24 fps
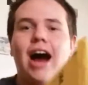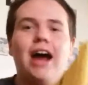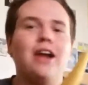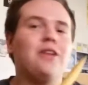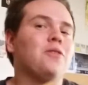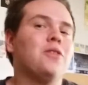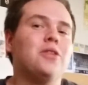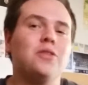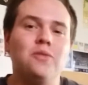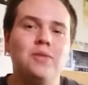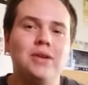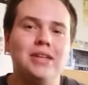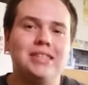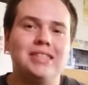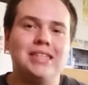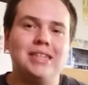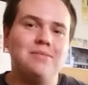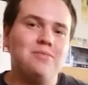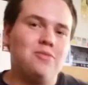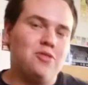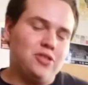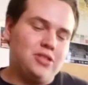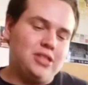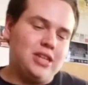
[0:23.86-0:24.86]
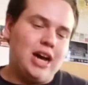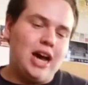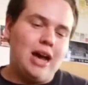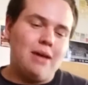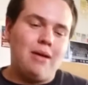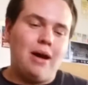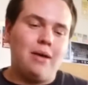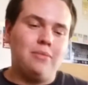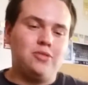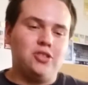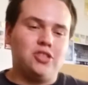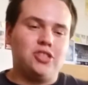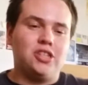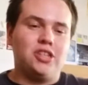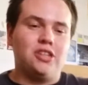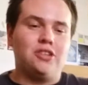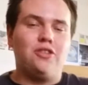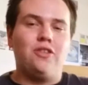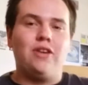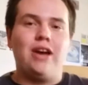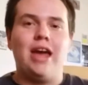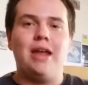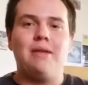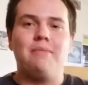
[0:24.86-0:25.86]
I don't want to waste any more time. I'm just going to
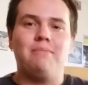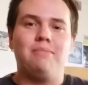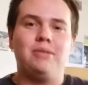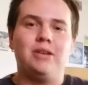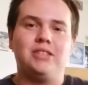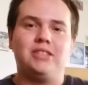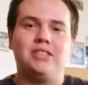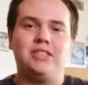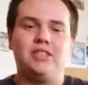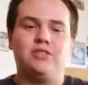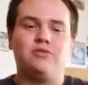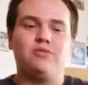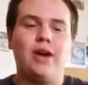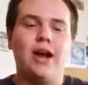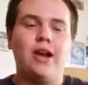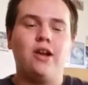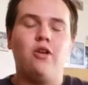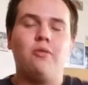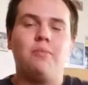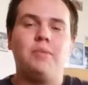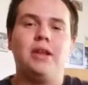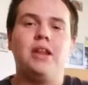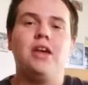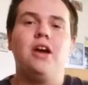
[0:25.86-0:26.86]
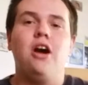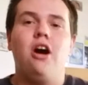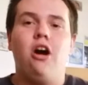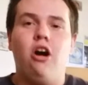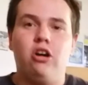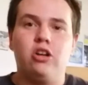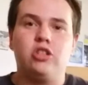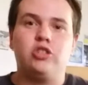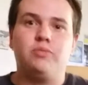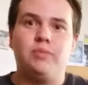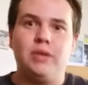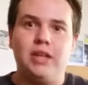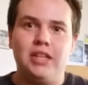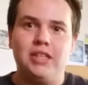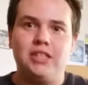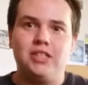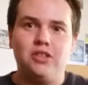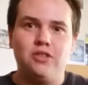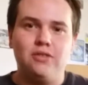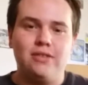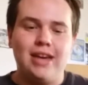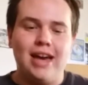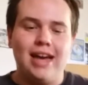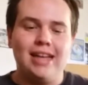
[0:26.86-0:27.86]
go ahead and bust this right open. I'll explain it
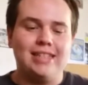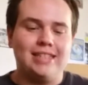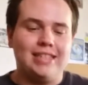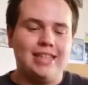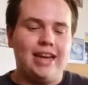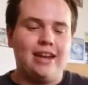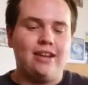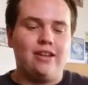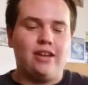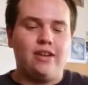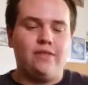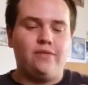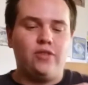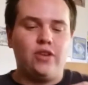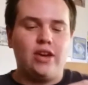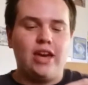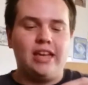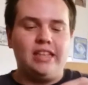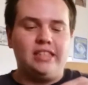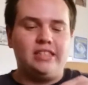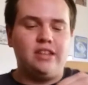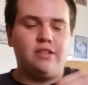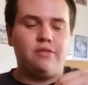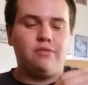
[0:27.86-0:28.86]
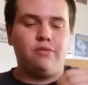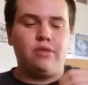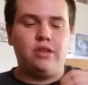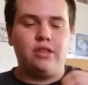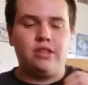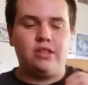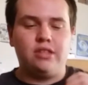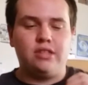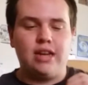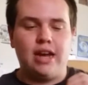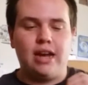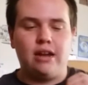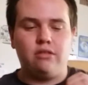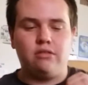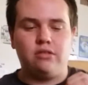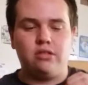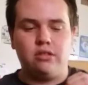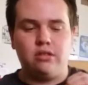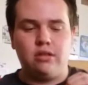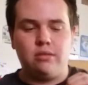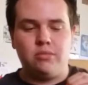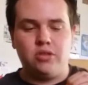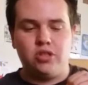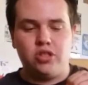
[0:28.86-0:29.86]
to you guys later if you guys didn't read the title.
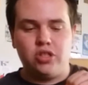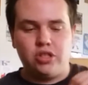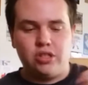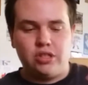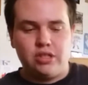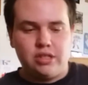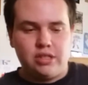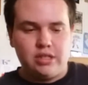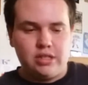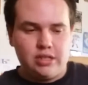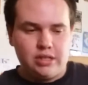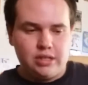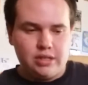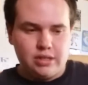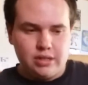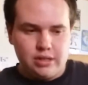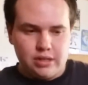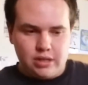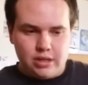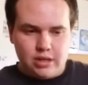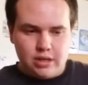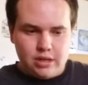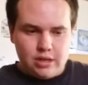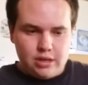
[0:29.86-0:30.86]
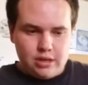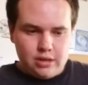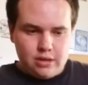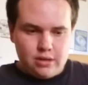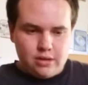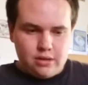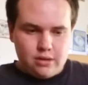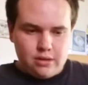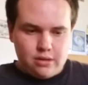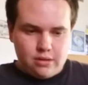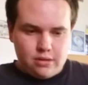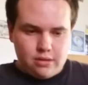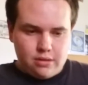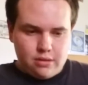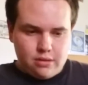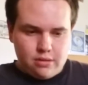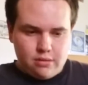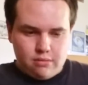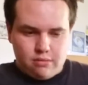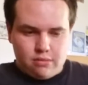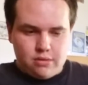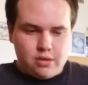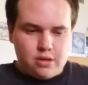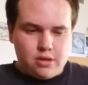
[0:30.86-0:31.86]
So let me just...
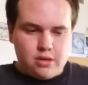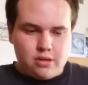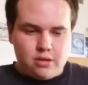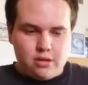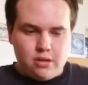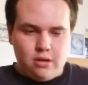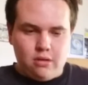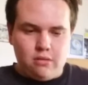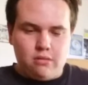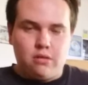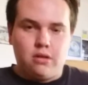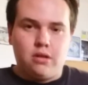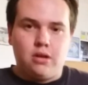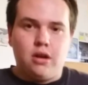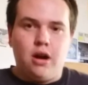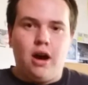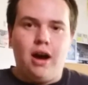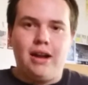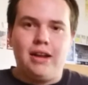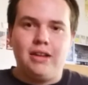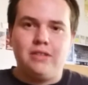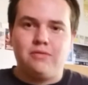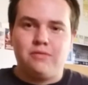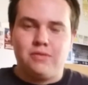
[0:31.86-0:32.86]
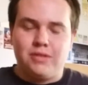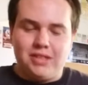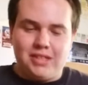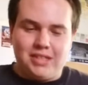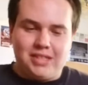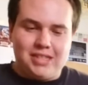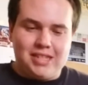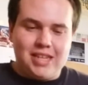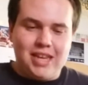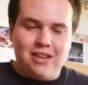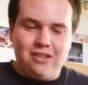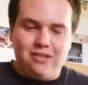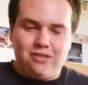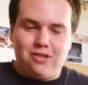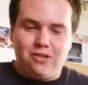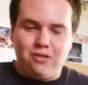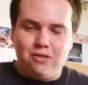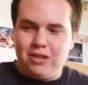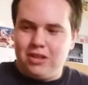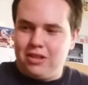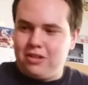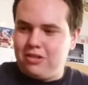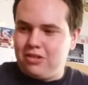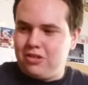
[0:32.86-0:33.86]
Oh, oh God, that's really sealed.
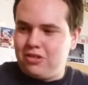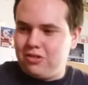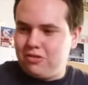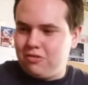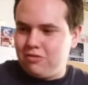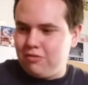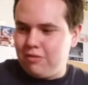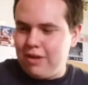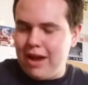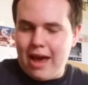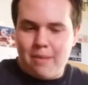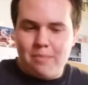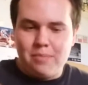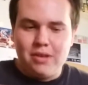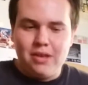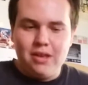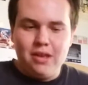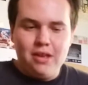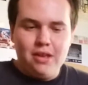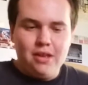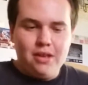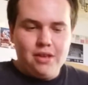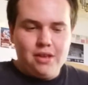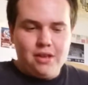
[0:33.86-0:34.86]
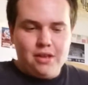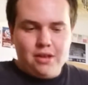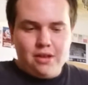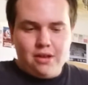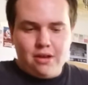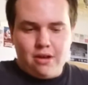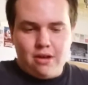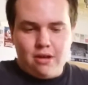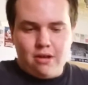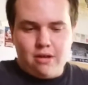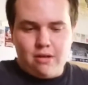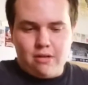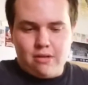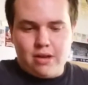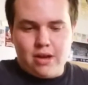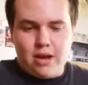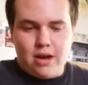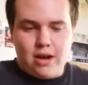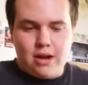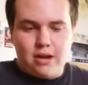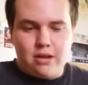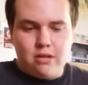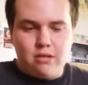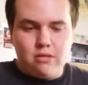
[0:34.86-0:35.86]
Holy crap. Oh,
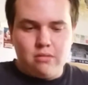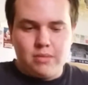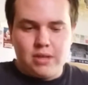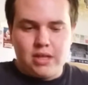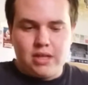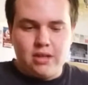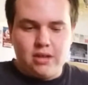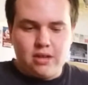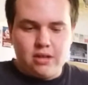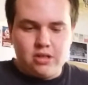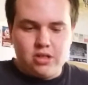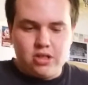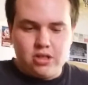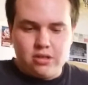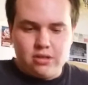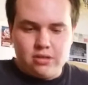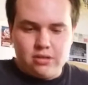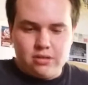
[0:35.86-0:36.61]
God. Oh, my gosh.